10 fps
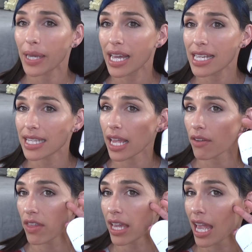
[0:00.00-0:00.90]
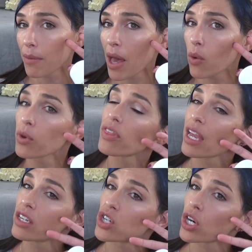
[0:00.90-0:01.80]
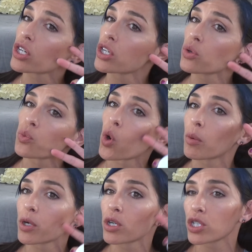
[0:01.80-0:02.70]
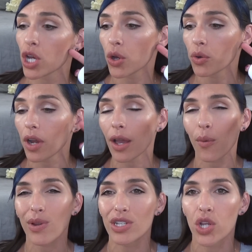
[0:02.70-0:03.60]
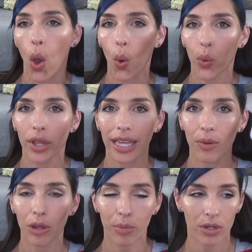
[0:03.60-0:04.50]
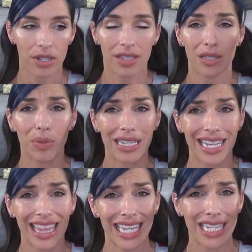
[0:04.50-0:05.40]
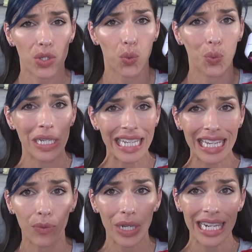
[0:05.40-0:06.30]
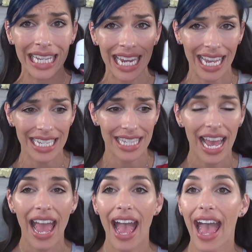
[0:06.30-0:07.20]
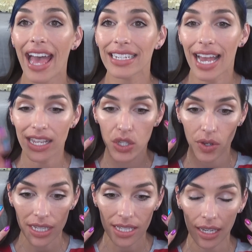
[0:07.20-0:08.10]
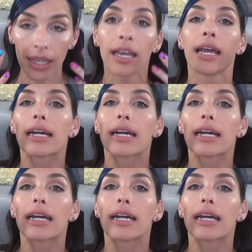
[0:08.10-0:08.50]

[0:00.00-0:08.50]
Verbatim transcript: because if they came out with a darker, warmer tone, I would totally repurchase this because I think it's really, really nice. And as you can see,